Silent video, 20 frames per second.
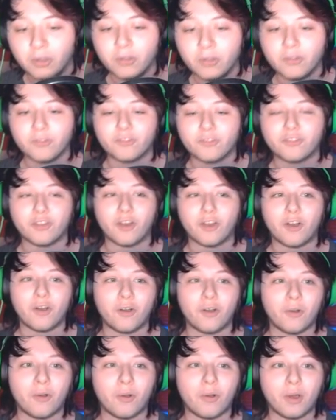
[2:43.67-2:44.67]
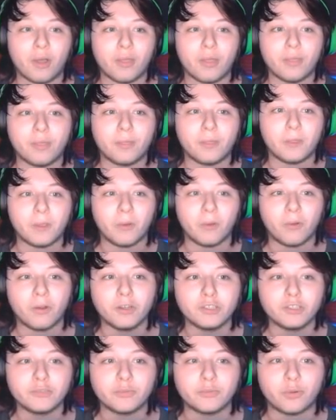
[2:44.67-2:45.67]
So the
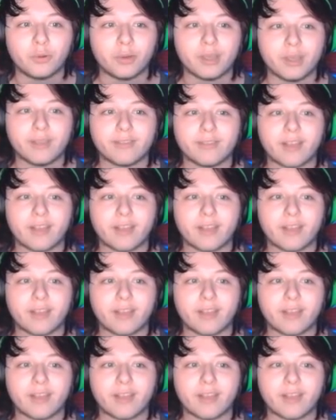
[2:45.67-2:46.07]
orange wool is